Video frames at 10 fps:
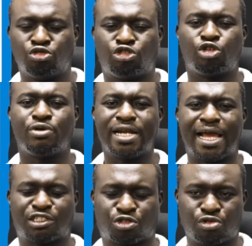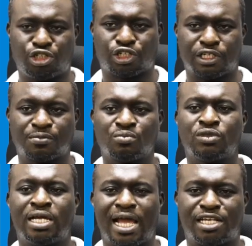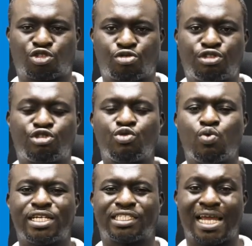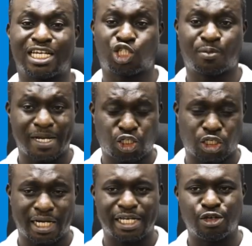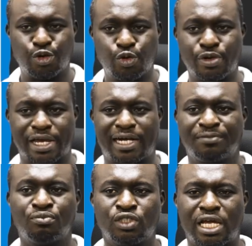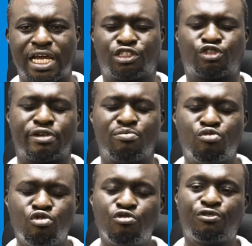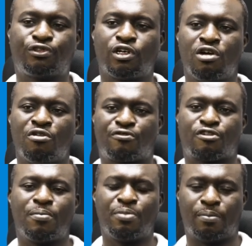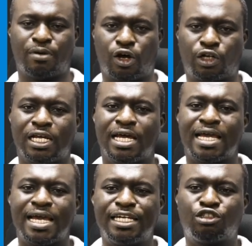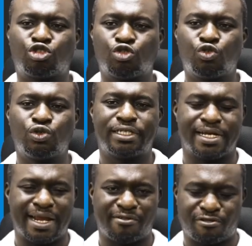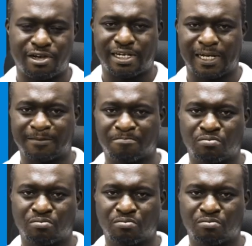During excretion, excretory waste, especially urea, is removed from the blood into the nephridia.